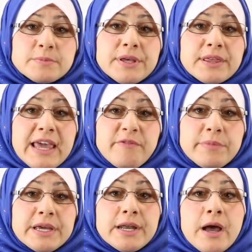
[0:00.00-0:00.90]
Smith gave
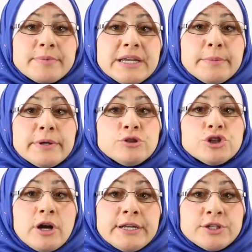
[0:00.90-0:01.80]
me an update about
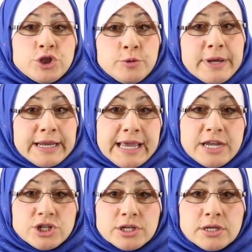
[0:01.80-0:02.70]
Johnny's new
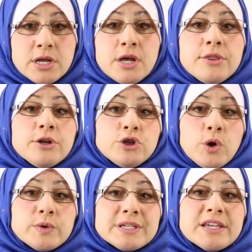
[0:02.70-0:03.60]
medication. The
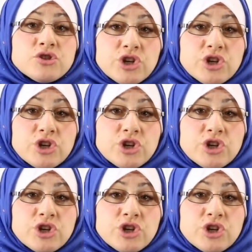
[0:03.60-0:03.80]
dose has